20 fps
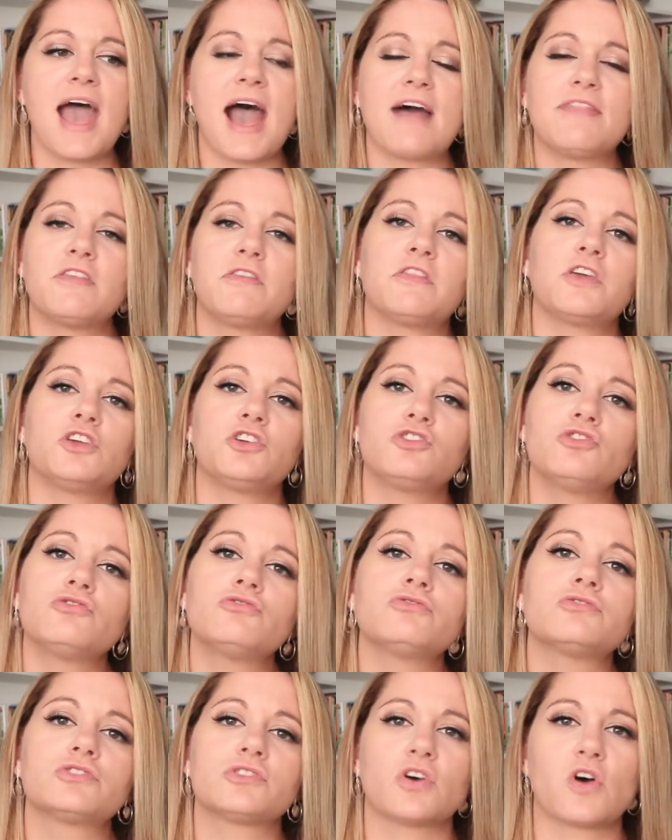And then they
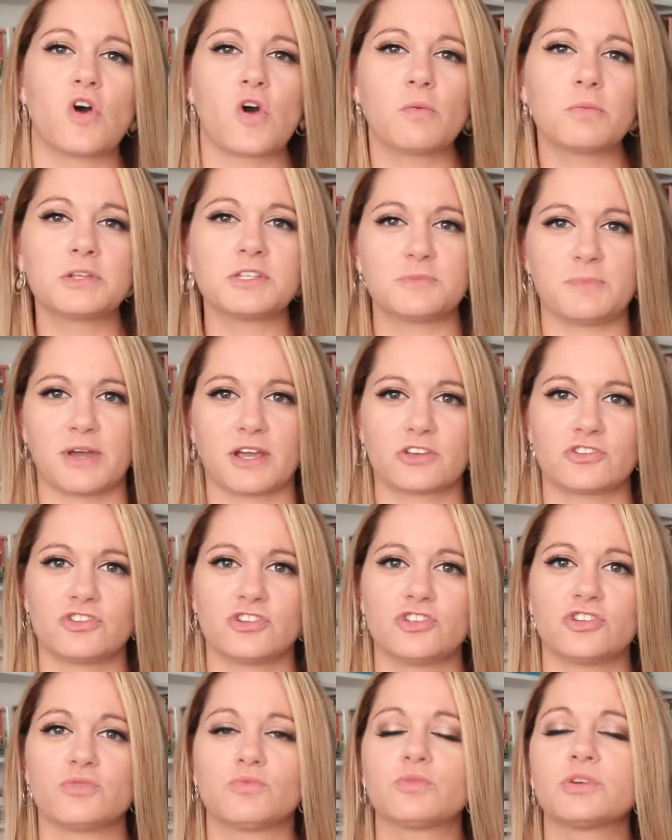use the home
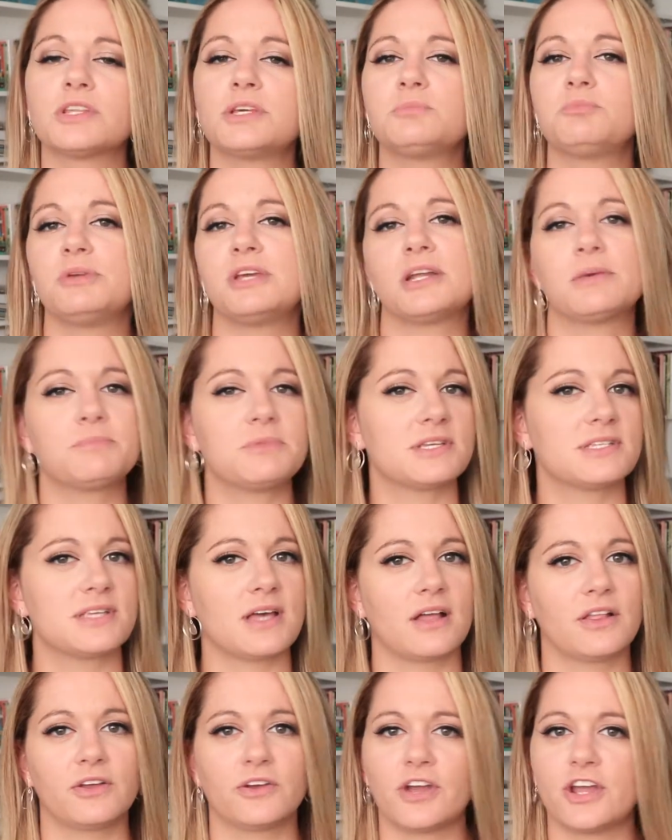inspection to really beat up the
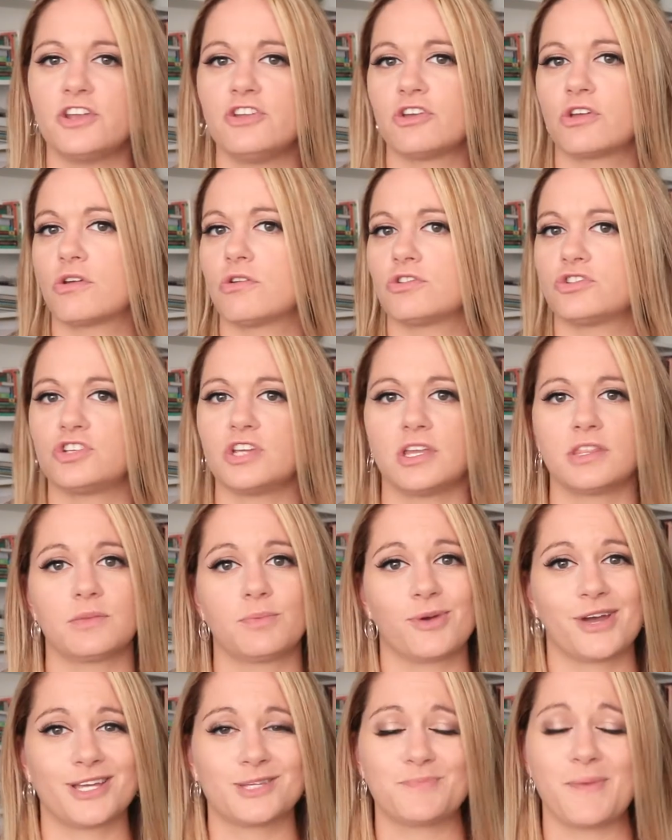seller and negotiate the
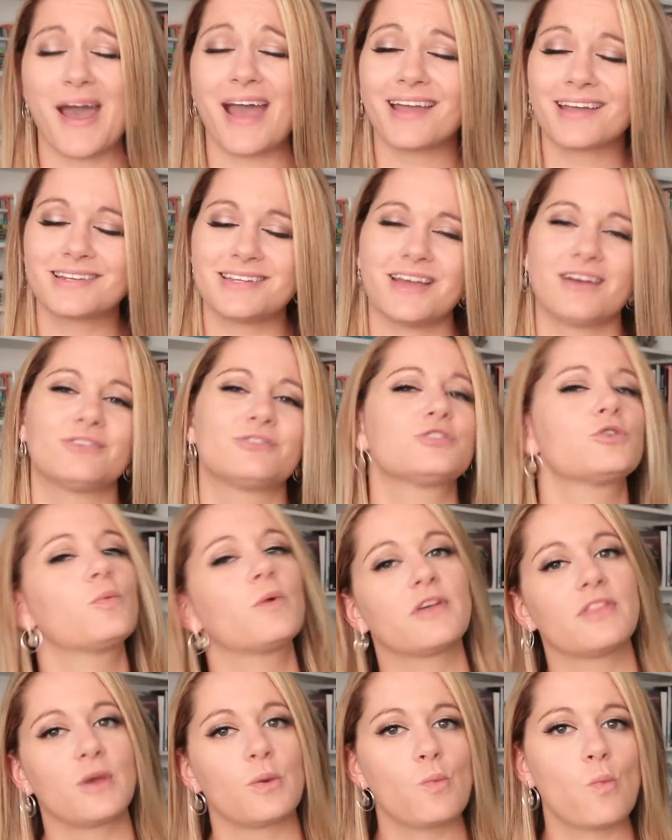price back down to
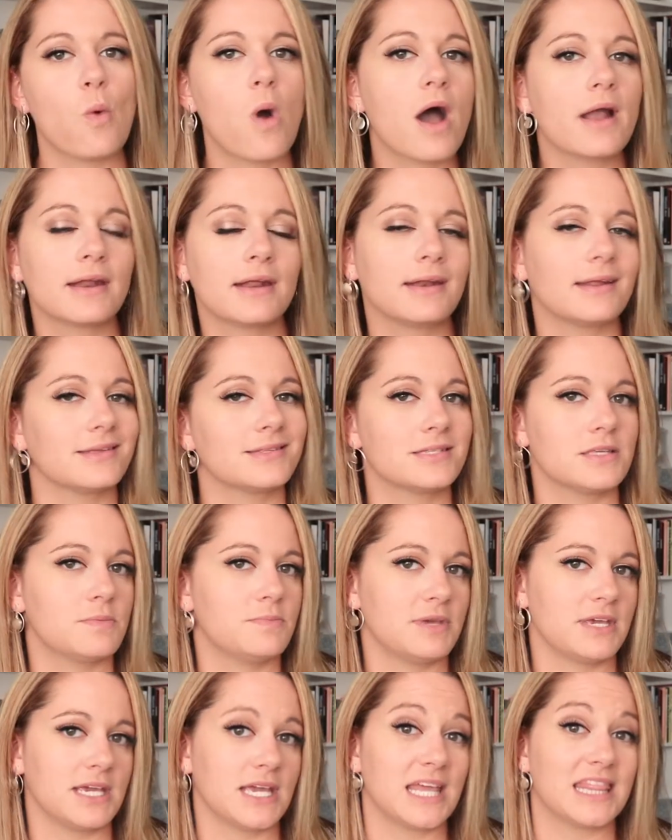where they wanted it to
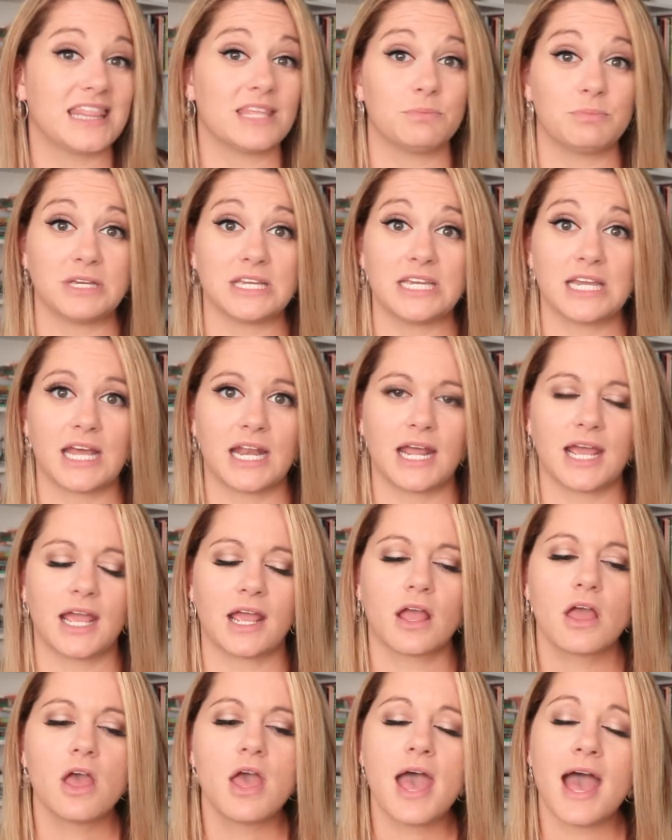be in the beginning.